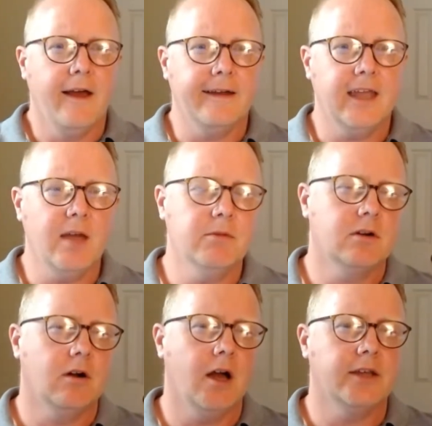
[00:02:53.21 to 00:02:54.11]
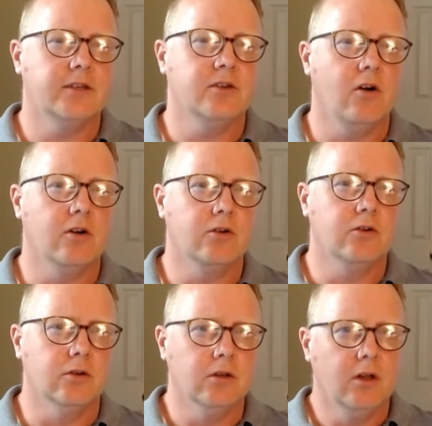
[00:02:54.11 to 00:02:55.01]
I came across an
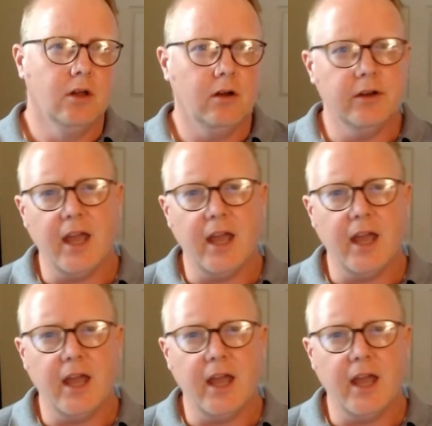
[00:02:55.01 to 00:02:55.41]
article on